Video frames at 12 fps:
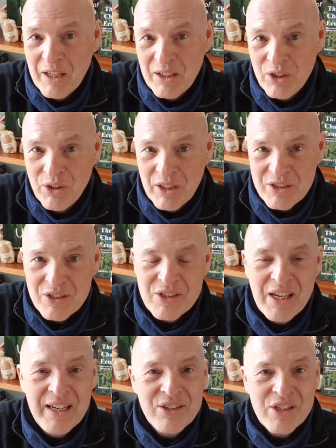United
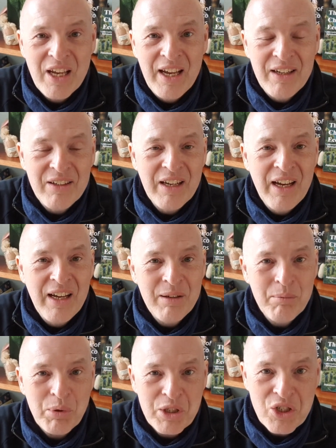States debt
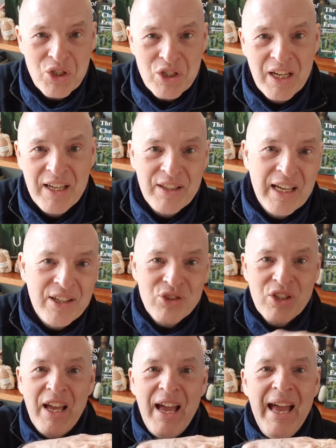and British debt.
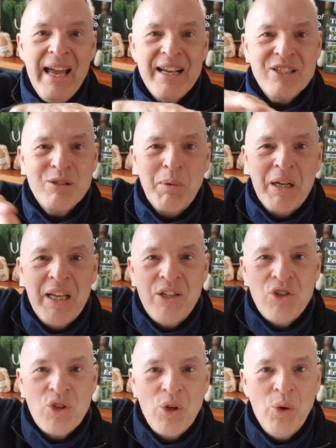That's
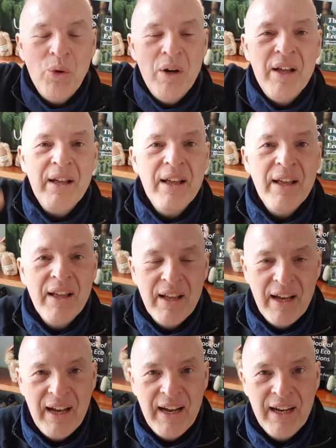exponential,
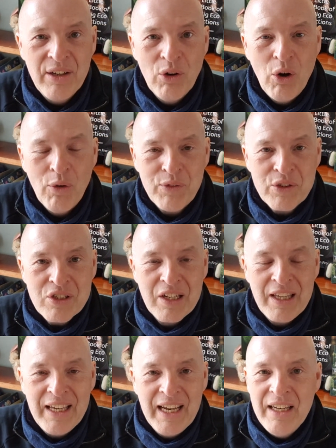and
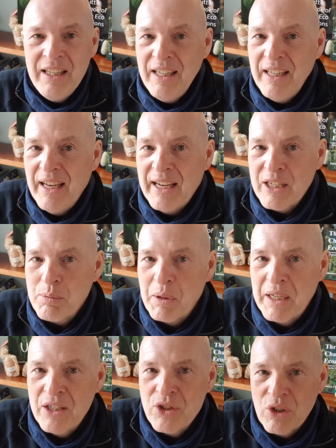obviously any
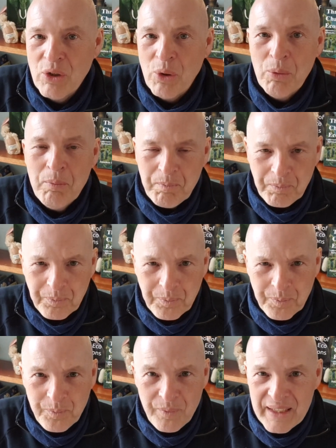exponential
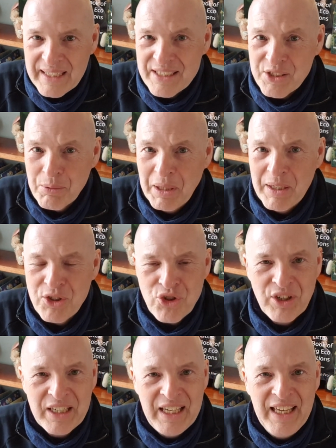is a bit
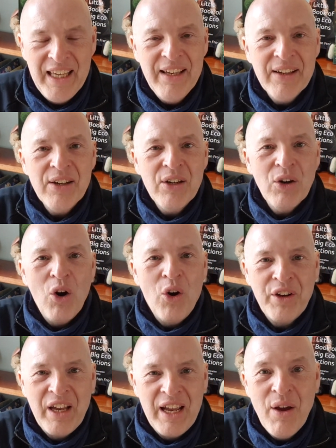tricky
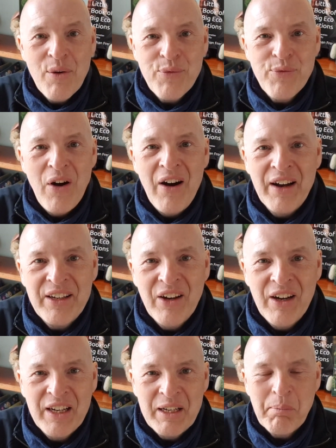on a
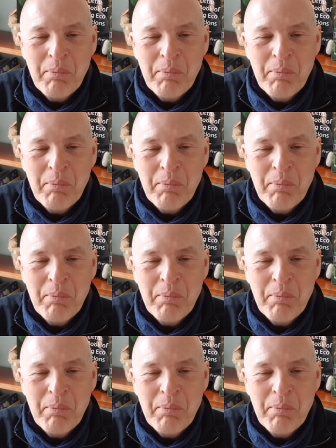finite